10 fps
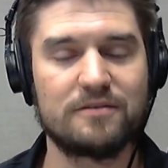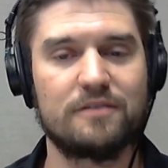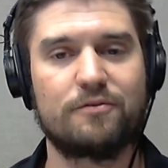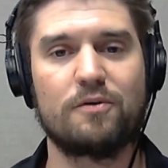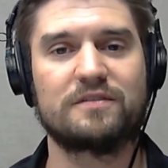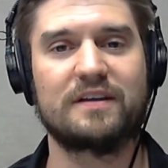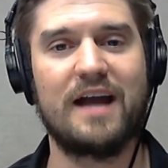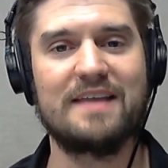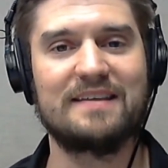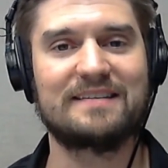And, of course, a
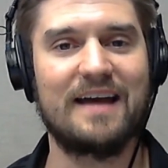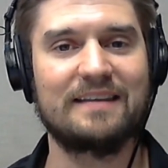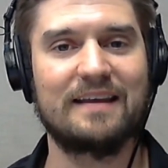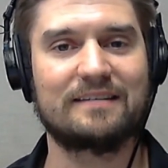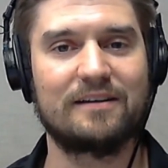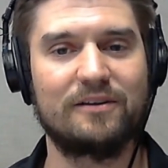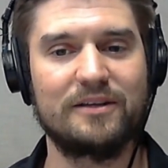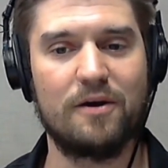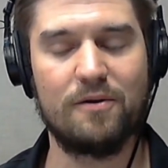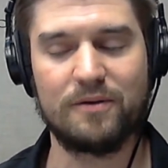guy that's not necessarily
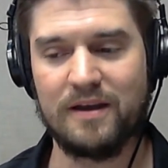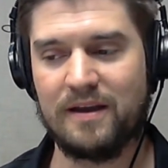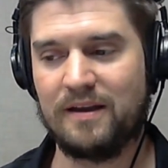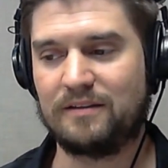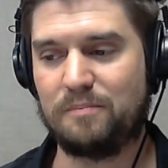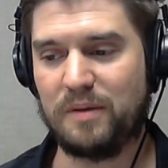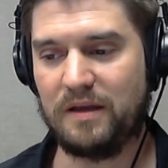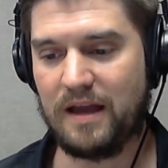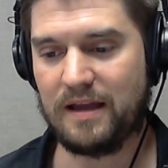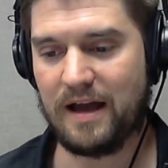known to
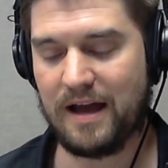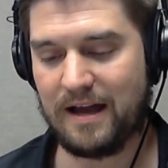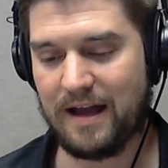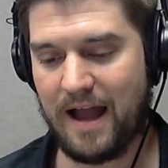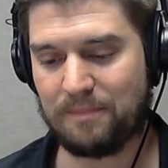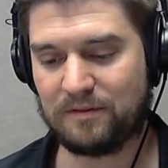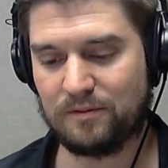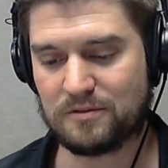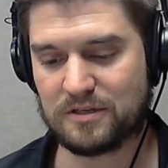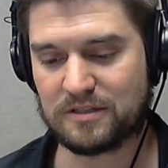be a
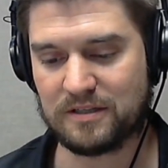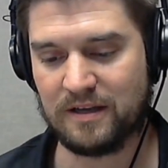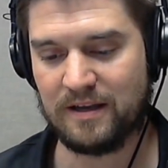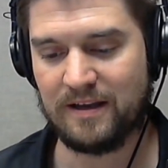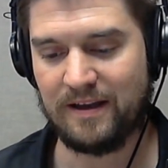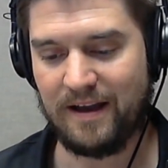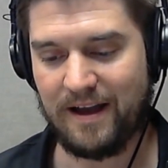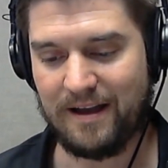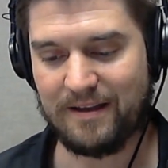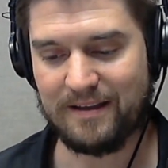absolute just
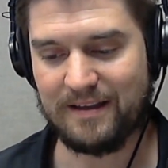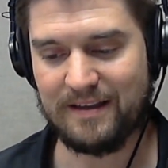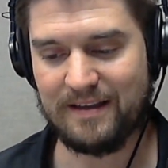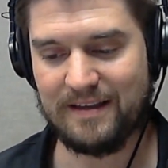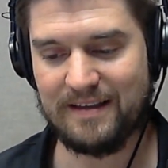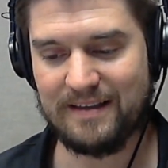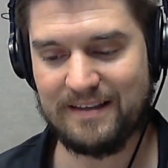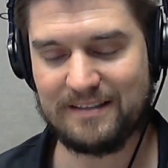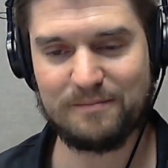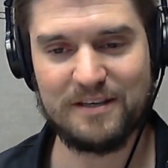he's